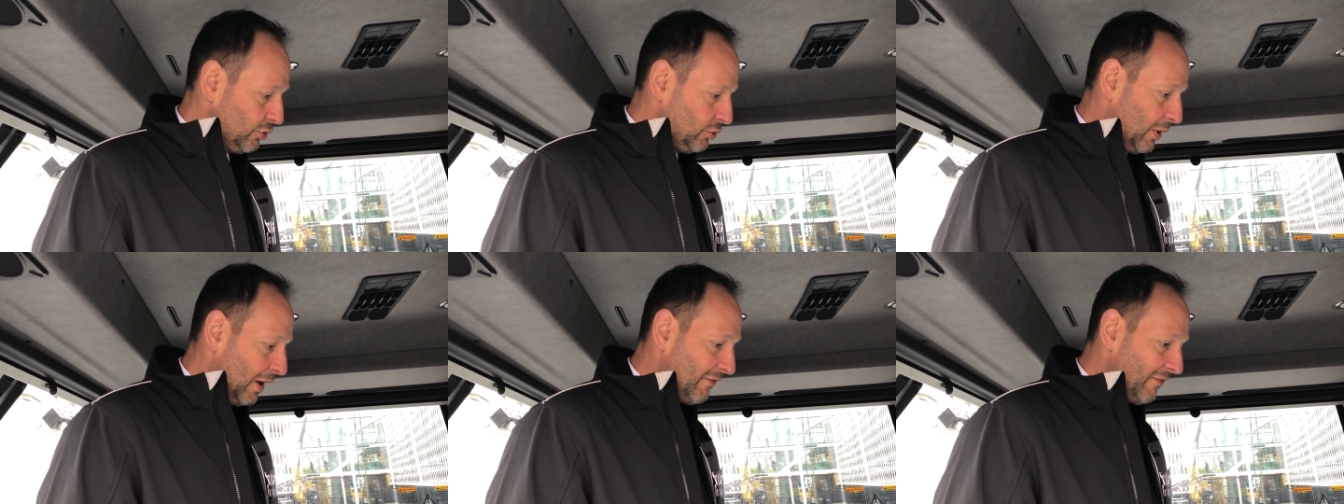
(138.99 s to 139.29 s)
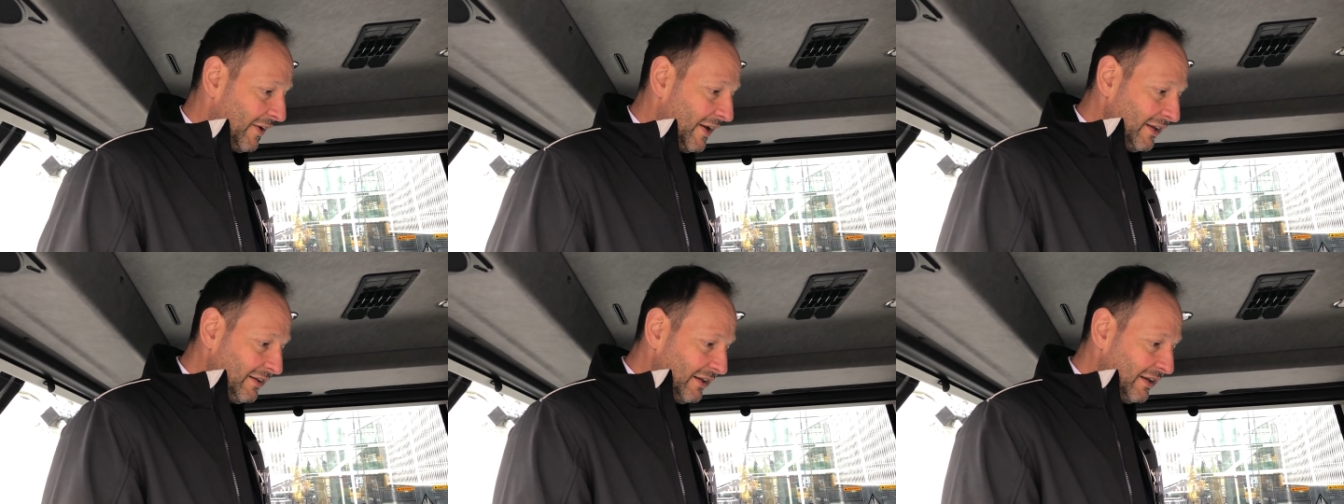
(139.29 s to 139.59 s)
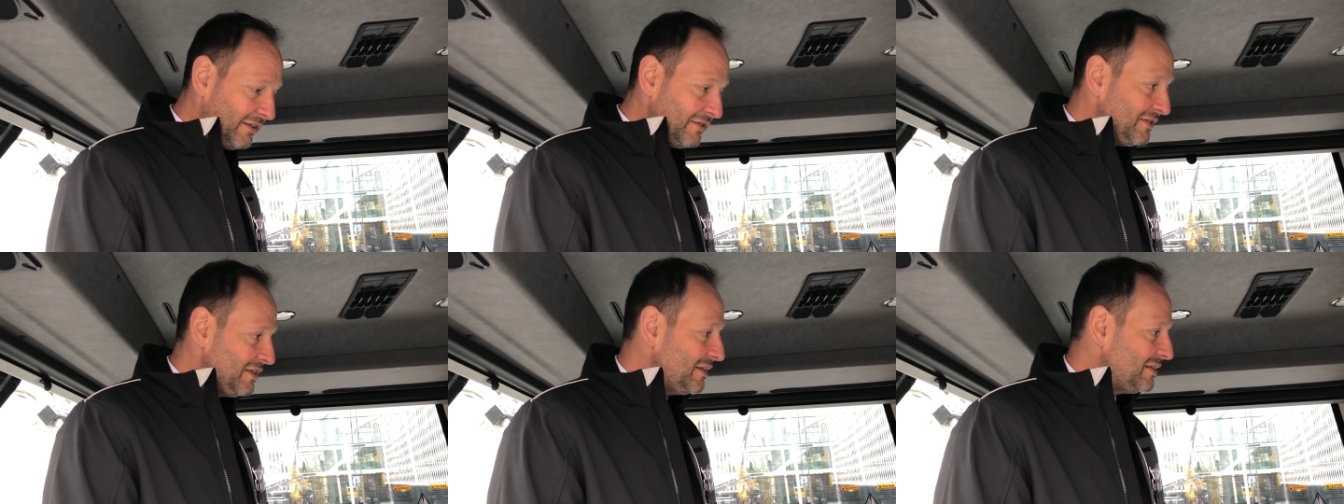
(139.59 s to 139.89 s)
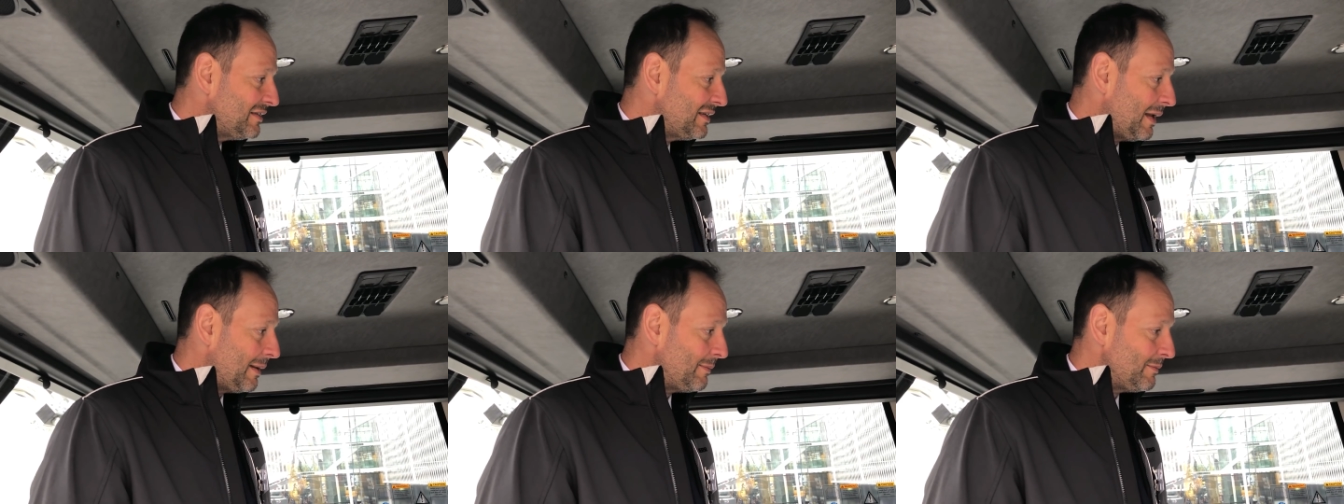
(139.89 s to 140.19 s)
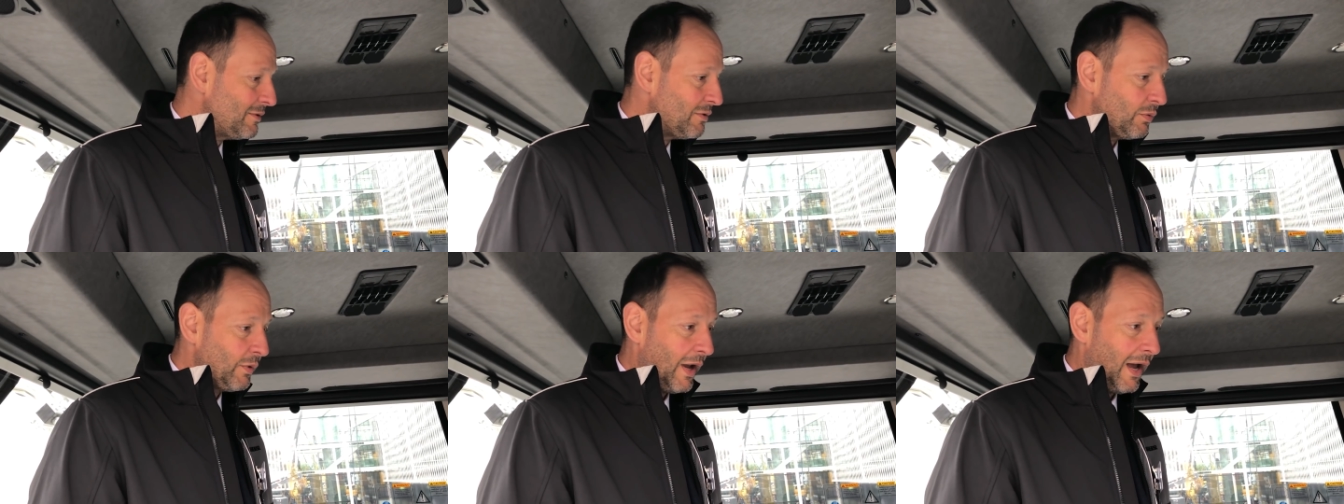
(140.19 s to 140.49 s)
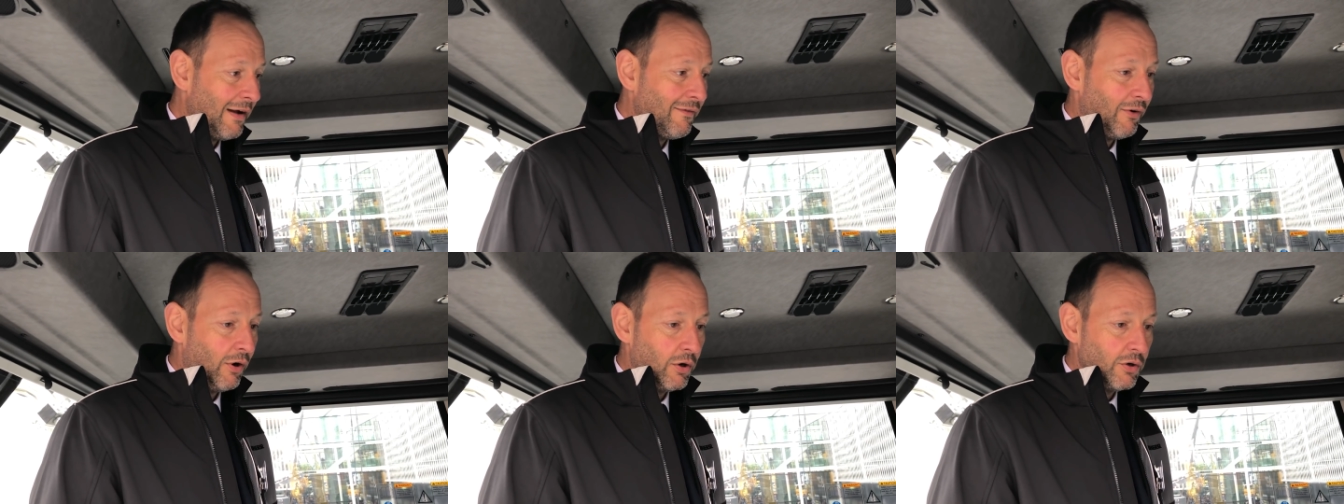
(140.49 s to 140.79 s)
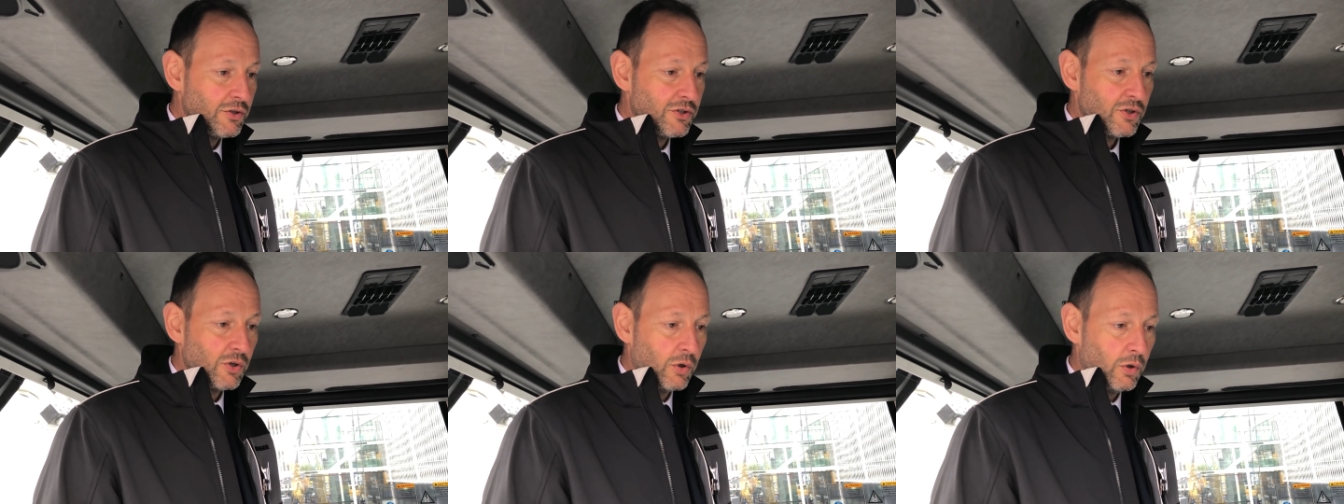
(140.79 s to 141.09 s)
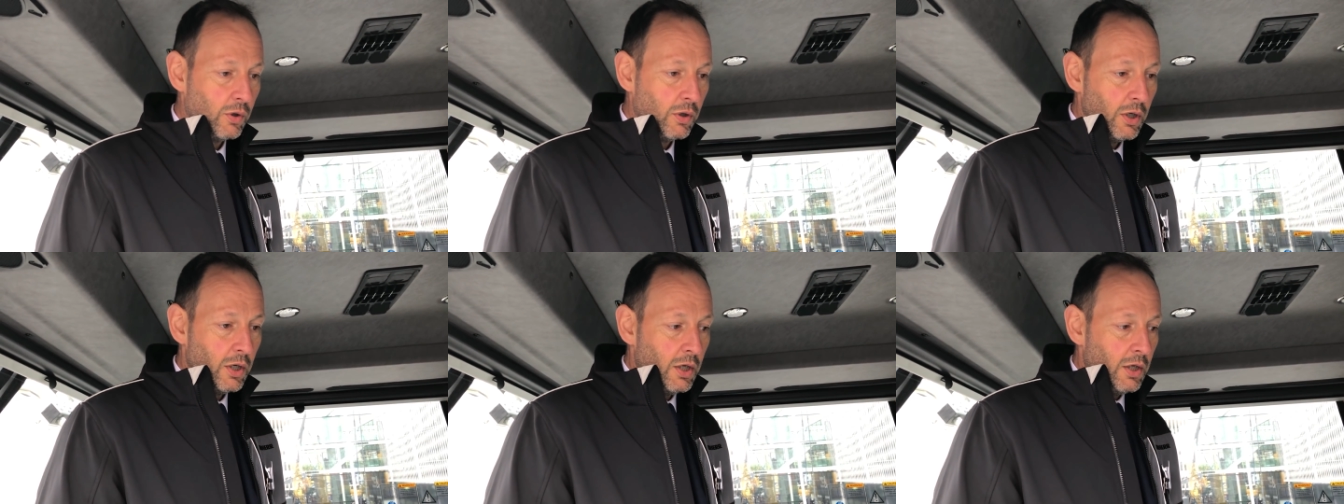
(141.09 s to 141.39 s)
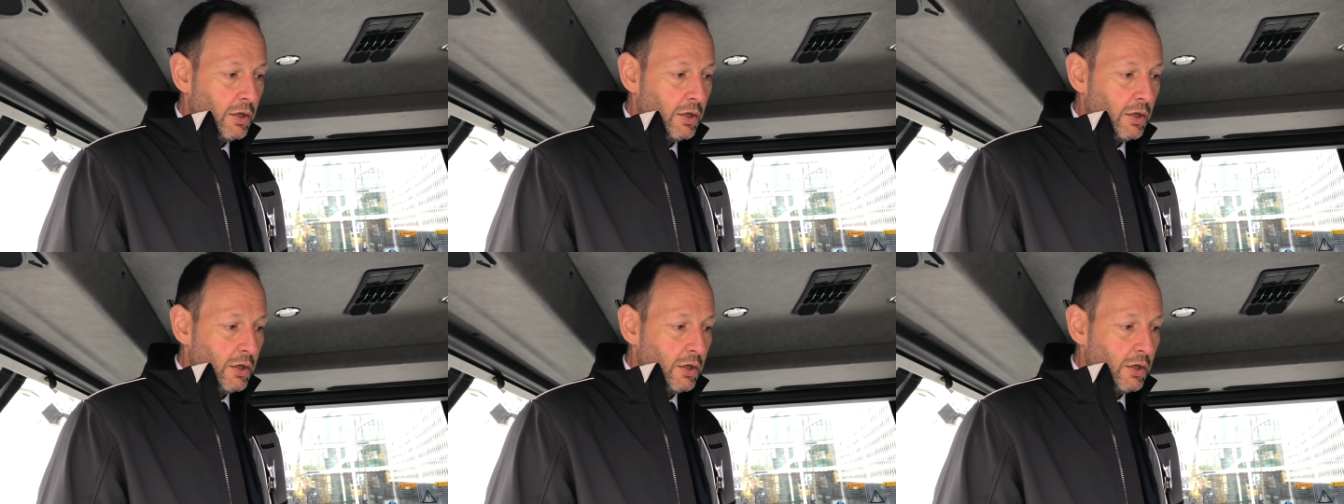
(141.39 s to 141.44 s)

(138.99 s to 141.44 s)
You have heating systems, we have also